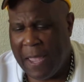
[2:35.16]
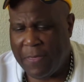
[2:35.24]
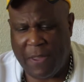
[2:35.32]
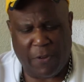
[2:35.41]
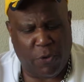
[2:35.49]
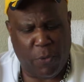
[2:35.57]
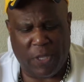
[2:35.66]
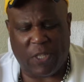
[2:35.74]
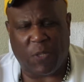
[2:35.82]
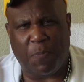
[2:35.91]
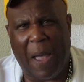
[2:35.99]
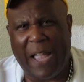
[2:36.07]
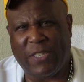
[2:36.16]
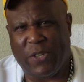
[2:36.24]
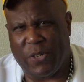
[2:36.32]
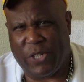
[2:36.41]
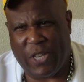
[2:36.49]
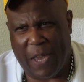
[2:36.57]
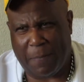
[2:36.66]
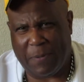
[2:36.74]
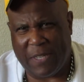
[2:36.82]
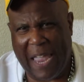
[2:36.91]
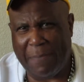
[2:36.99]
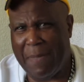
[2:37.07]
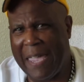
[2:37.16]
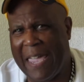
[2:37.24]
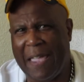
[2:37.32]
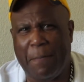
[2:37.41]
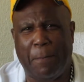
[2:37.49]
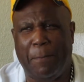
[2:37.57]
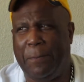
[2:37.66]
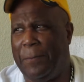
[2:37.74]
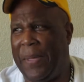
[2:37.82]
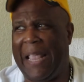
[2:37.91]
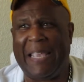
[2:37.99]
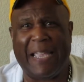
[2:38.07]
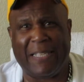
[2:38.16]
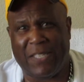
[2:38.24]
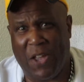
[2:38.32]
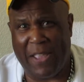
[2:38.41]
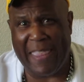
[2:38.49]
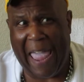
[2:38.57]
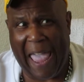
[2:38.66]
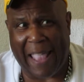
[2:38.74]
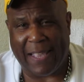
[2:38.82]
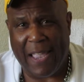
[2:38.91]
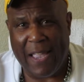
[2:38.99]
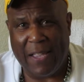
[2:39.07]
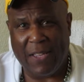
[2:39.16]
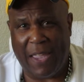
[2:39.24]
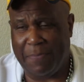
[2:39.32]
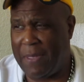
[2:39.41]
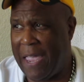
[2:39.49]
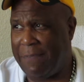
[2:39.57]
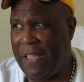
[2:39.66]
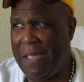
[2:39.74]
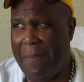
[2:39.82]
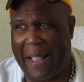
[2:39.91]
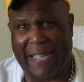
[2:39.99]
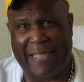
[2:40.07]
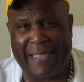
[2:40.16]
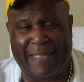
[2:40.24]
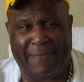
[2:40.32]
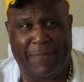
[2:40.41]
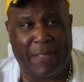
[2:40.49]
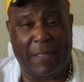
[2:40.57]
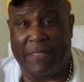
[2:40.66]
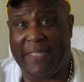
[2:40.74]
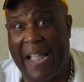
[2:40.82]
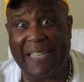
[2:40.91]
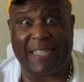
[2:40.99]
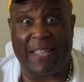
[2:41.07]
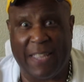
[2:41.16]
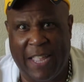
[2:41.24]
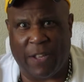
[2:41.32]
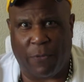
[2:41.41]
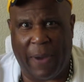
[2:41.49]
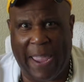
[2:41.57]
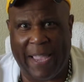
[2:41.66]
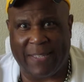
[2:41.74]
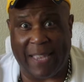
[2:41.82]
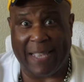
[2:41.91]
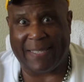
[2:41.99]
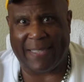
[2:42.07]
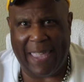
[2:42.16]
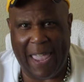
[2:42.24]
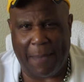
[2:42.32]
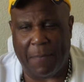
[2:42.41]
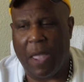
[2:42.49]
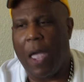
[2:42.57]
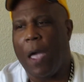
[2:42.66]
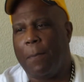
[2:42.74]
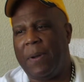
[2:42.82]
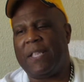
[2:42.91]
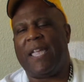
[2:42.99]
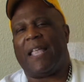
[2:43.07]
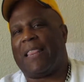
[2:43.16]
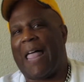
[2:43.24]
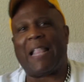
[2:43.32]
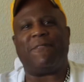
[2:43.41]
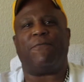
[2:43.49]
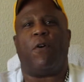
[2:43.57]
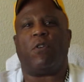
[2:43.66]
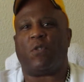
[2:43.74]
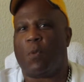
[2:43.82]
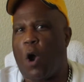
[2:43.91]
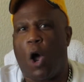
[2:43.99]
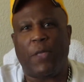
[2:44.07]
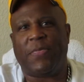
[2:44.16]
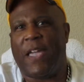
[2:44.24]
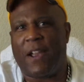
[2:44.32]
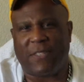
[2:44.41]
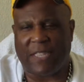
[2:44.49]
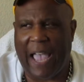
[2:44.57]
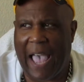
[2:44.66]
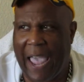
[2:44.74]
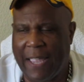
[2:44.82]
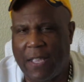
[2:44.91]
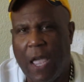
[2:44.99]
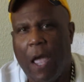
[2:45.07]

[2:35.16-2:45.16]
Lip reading: They're doing sponsorships and making billions on that. If anybody doesn't need a raise, it's them. But yet a lot of folks were on their side.